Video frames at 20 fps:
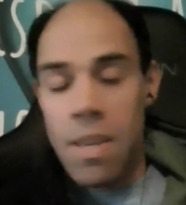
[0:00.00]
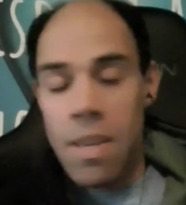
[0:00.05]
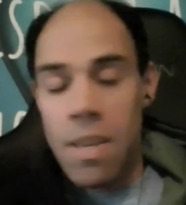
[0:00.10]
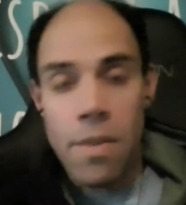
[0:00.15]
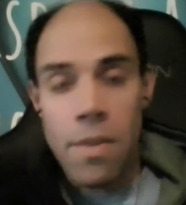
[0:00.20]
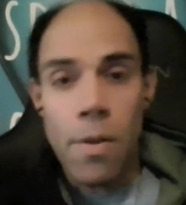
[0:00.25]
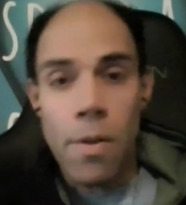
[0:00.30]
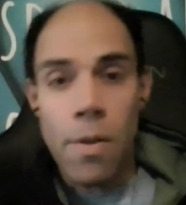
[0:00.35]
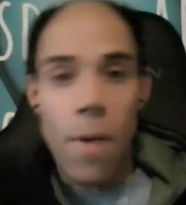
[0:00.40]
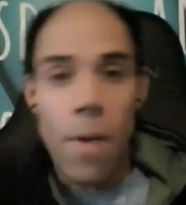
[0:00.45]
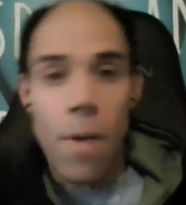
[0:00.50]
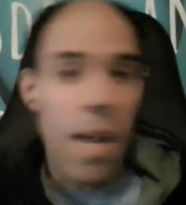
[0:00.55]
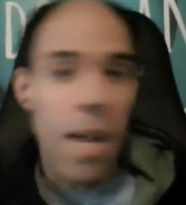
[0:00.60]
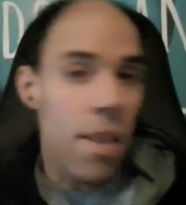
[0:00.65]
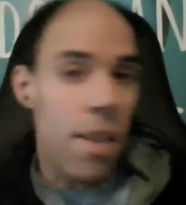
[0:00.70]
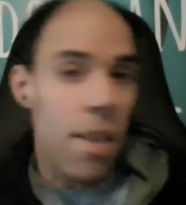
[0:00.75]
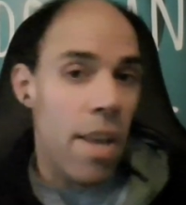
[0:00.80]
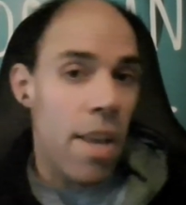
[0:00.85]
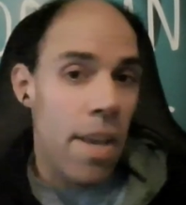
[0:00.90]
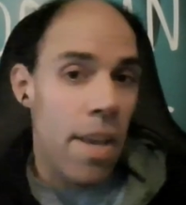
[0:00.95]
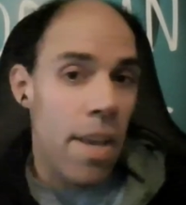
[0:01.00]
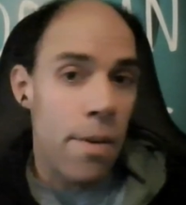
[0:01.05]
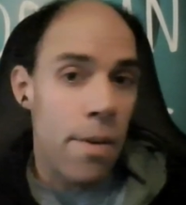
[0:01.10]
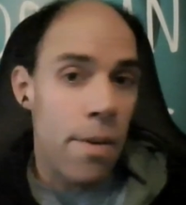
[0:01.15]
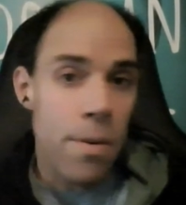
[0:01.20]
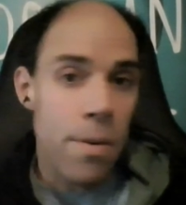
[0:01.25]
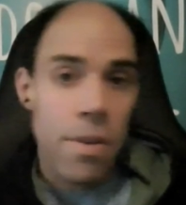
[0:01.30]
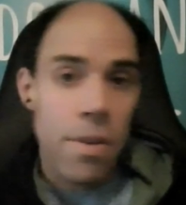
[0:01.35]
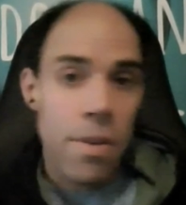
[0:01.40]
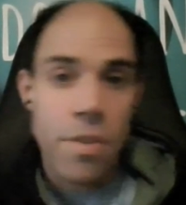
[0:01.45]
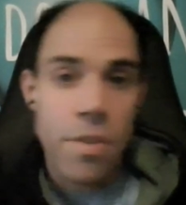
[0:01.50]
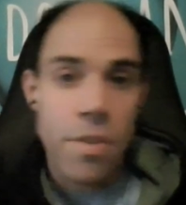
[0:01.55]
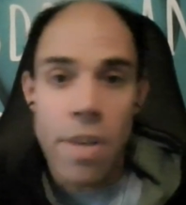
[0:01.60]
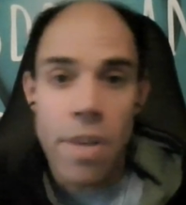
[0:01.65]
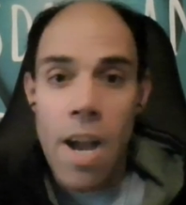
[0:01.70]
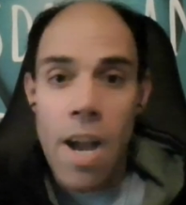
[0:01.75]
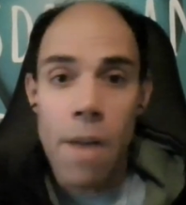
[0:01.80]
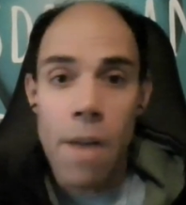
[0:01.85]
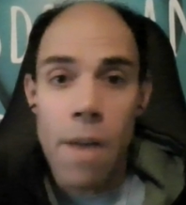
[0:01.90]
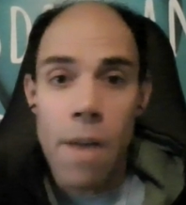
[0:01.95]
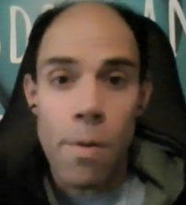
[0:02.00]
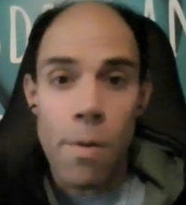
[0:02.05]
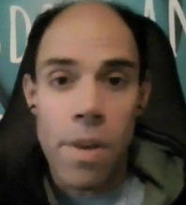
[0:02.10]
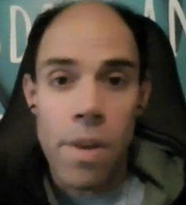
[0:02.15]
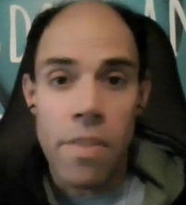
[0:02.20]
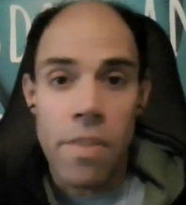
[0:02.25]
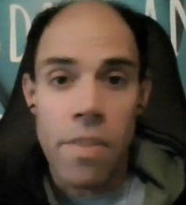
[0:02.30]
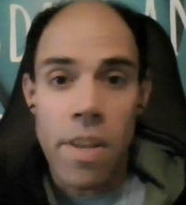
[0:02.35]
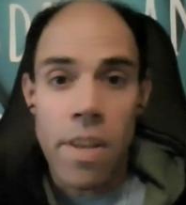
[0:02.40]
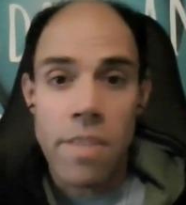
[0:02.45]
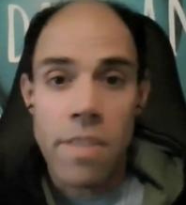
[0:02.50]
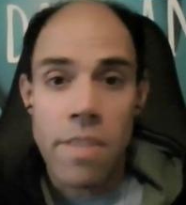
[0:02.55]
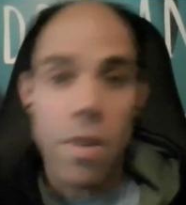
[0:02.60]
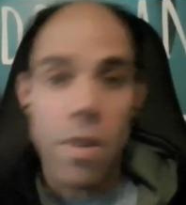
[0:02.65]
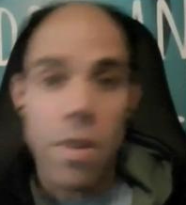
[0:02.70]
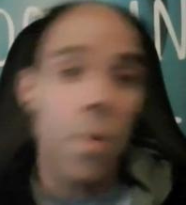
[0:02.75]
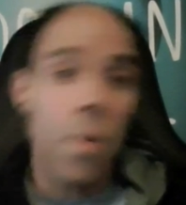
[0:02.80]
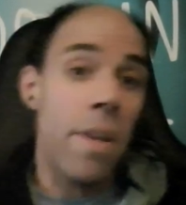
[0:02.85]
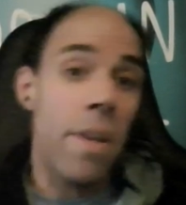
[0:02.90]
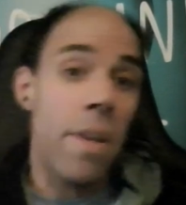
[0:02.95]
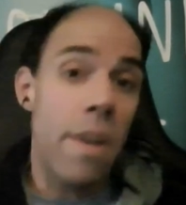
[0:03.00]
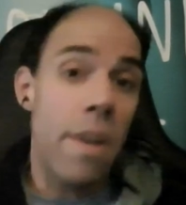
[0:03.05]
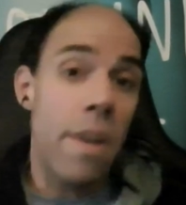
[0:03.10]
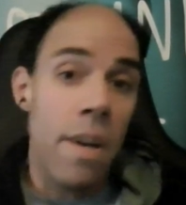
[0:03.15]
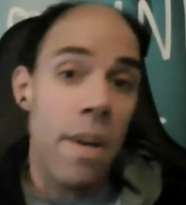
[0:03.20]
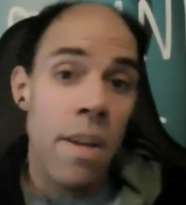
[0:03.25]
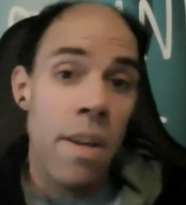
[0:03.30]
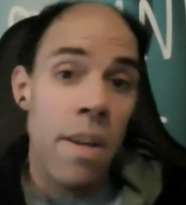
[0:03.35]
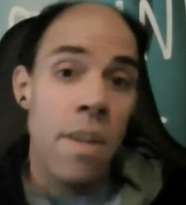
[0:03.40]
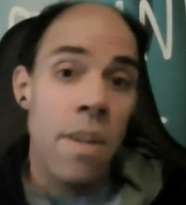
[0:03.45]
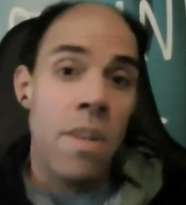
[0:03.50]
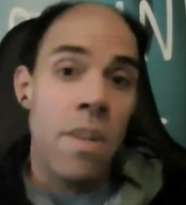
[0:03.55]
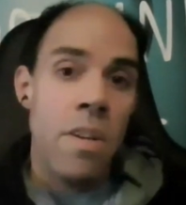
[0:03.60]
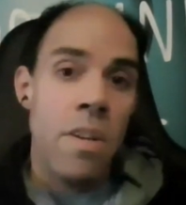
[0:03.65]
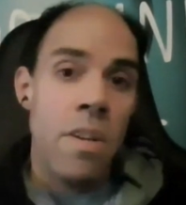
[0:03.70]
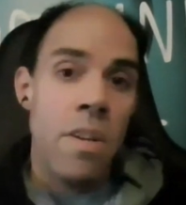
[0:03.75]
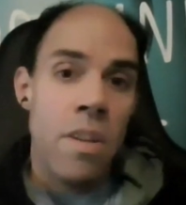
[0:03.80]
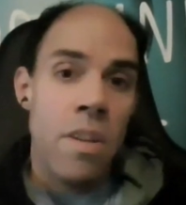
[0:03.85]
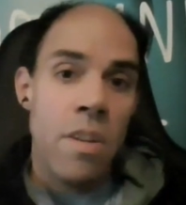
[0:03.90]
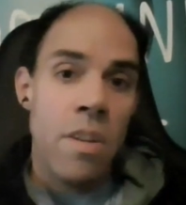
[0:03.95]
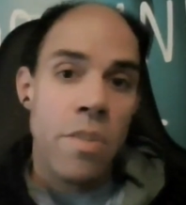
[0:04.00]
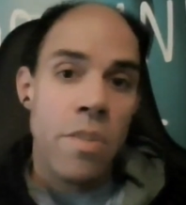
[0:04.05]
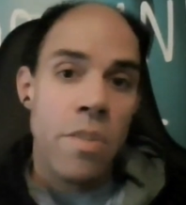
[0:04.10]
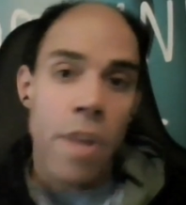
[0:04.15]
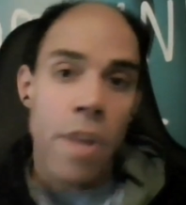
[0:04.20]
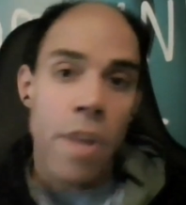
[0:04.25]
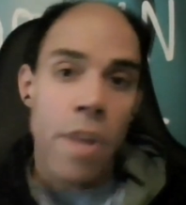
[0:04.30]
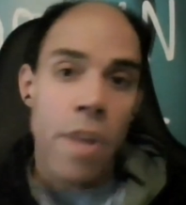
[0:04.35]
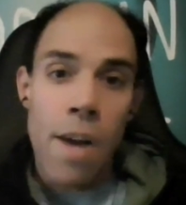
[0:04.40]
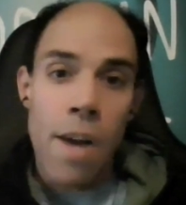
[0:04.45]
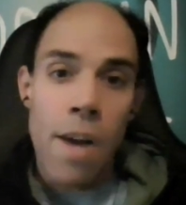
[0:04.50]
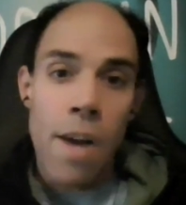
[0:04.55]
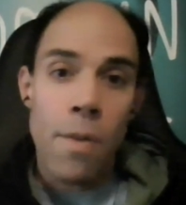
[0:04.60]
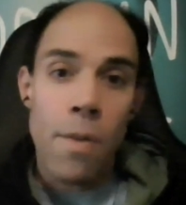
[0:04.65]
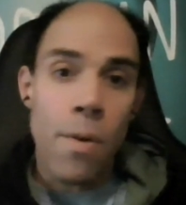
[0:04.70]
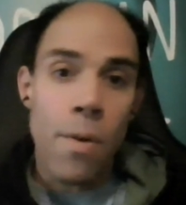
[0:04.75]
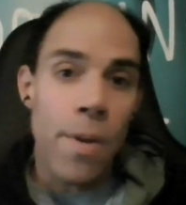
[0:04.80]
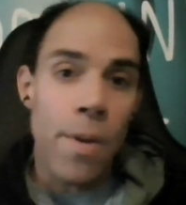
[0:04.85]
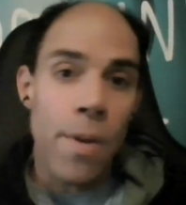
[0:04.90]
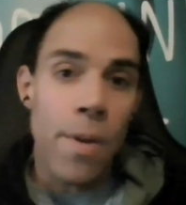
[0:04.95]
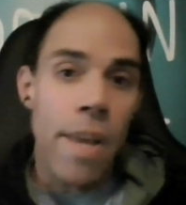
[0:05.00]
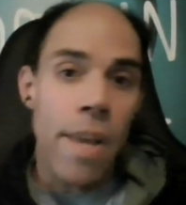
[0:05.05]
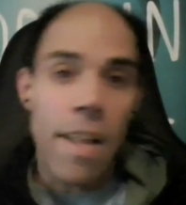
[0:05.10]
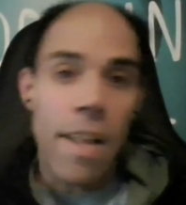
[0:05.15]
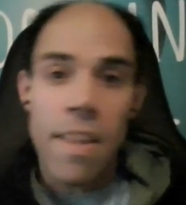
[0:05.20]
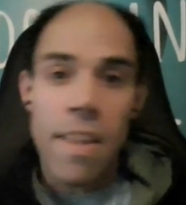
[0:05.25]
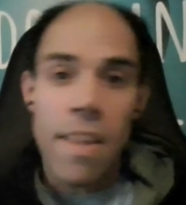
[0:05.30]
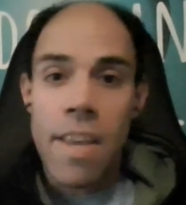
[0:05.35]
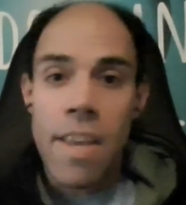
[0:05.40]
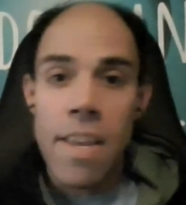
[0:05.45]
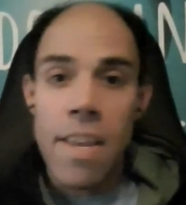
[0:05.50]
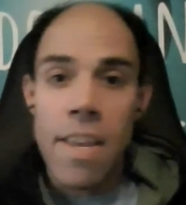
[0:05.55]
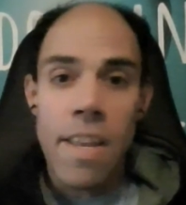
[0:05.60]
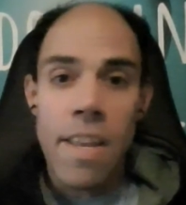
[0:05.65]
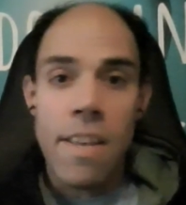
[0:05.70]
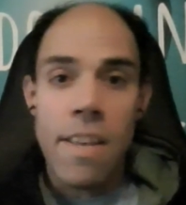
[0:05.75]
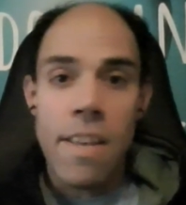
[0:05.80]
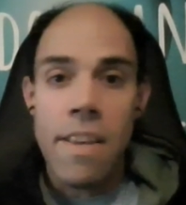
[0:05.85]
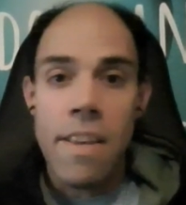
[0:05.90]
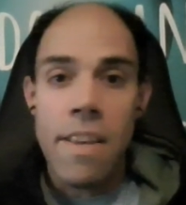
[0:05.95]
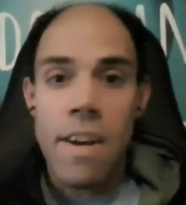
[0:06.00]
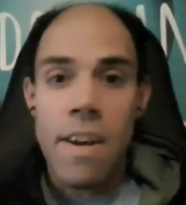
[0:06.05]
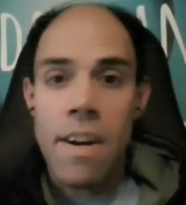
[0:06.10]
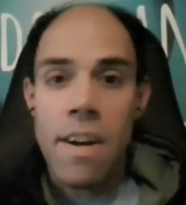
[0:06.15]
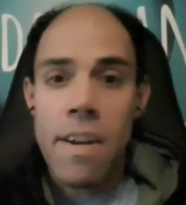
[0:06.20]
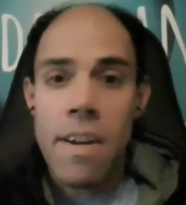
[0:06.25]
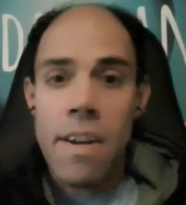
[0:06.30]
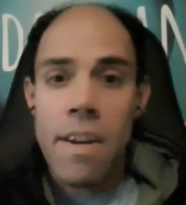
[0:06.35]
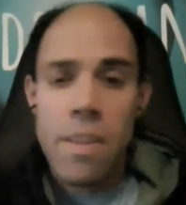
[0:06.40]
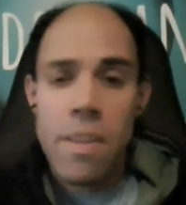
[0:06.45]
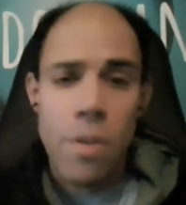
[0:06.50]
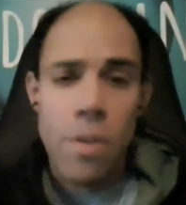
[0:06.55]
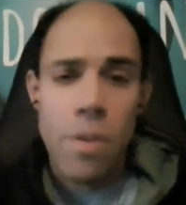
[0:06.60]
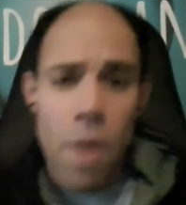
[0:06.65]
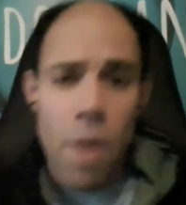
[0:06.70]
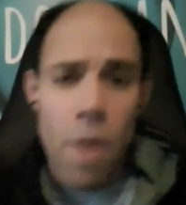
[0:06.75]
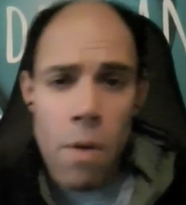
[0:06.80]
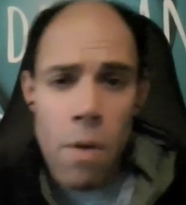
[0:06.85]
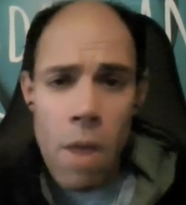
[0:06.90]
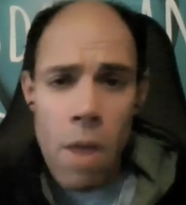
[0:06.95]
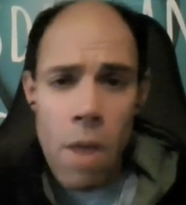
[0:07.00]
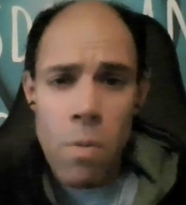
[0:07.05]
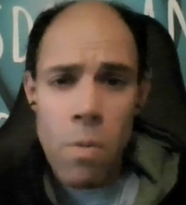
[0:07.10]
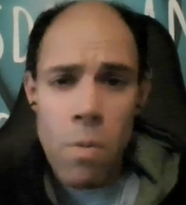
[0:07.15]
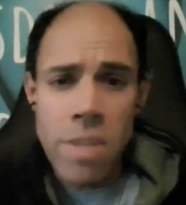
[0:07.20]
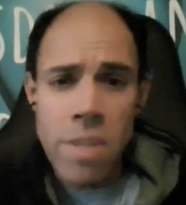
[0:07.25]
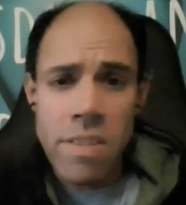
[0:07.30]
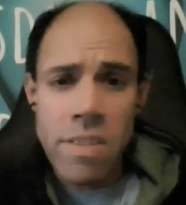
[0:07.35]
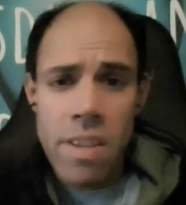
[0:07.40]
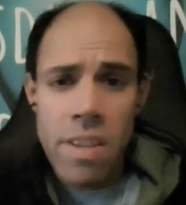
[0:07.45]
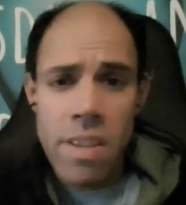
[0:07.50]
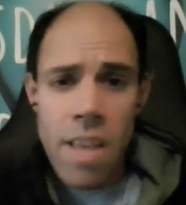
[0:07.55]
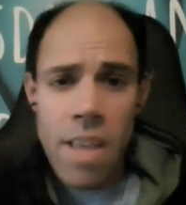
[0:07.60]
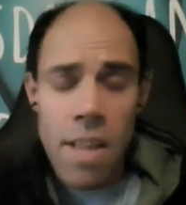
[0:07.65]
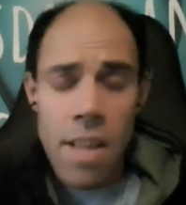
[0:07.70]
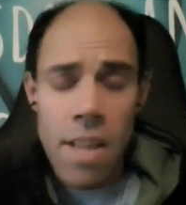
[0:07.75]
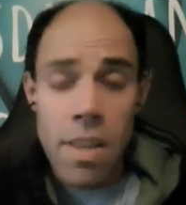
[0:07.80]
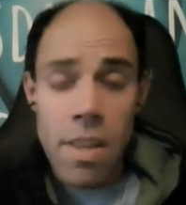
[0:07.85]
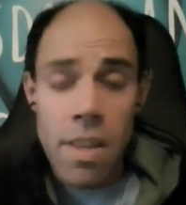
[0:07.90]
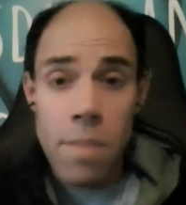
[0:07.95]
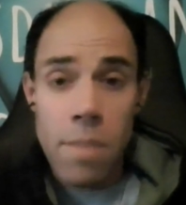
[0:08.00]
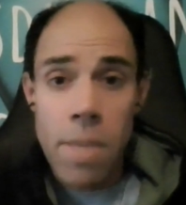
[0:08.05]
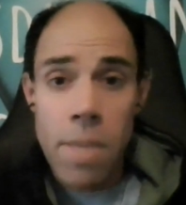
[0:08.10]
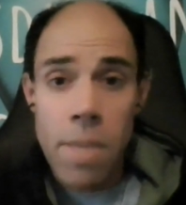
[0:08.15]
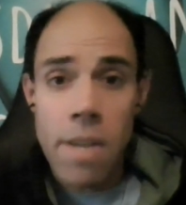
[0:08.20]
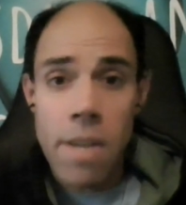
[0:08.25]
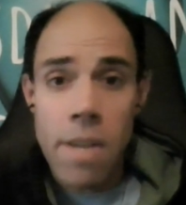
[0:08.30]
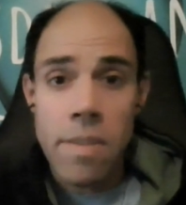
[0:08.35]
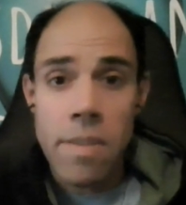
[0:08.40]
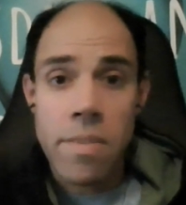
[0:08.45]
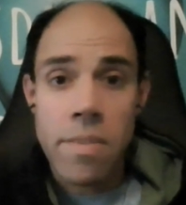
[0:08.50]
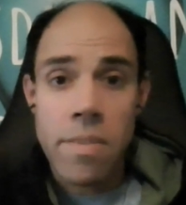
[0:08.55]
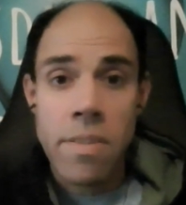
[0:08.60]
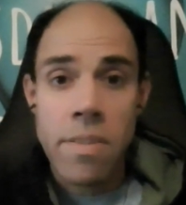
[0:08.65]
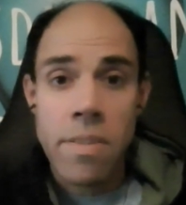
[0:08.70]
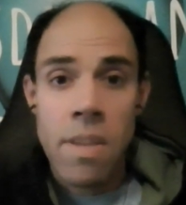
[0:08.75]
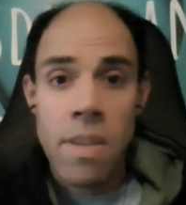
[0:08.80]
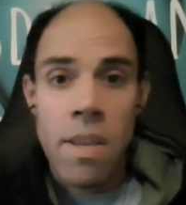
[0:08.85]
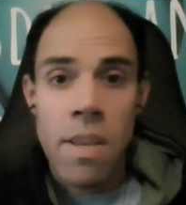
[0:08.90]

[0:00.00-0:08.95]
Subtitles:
LA or Chicago or anything. To going to Chicago, going to LA, and I went to LA because,